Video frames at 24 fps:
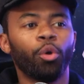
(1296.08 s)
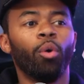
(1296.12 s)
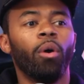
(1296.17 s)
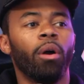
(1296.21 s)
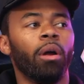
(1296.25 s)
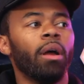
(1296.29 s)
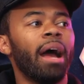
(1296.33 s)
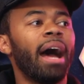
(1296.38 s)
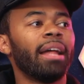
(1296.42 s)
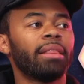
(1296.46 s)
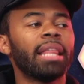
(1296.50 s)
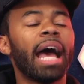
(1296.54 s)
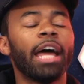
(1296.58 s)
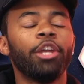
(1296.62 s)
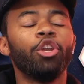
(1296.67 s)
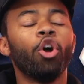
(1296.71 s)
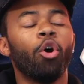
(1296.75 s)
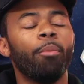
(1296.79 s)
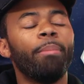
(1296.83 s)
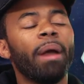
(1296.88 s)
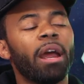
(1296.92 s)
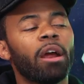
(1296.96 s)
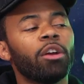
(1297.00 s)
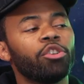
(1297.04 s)
sure, I, I, I
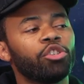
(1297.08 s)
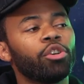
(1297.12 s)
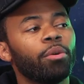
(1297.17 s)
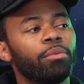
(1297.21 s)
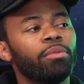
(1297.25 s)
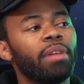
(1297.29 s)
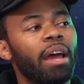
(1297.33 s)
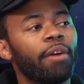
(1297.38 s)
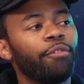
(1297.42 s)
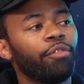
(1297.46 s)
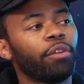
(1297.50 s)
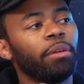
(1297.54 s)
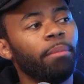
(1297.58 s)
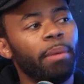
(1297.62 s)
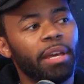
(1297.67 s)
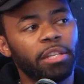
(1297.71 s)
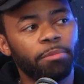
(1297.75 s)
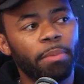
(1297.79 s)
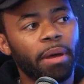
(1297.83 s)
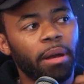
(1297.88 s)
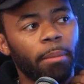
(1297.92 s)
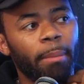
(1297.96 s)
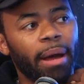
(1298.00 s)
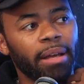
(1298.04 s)
know Behringer definitely makes
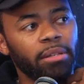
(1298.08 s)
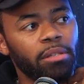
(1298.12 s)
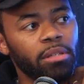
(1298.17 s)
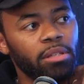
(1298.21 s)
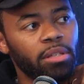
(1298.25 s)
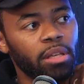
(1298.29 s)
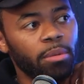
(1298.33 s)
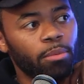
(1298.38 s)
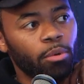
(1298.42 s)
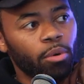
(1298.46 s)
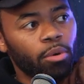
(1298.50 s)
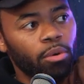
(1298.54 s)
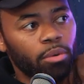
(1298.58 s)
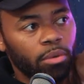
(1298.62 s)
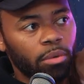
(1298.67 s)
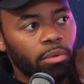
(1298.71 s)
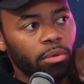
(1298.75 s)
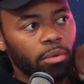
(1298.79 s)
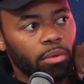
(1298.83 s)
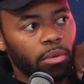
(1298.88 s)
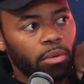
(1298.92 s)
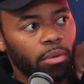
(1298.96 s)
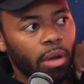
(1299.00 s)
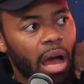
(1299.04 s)
better mics than Temu. I bet twenty
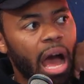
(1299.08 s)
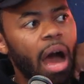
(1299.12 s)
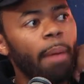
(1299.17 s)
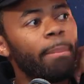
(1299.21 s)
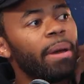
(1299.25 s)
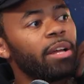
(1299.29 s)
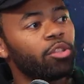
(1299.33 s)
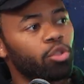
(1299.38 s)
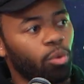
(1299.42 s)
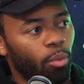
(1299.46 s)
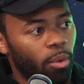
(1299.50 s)
dollars. I bet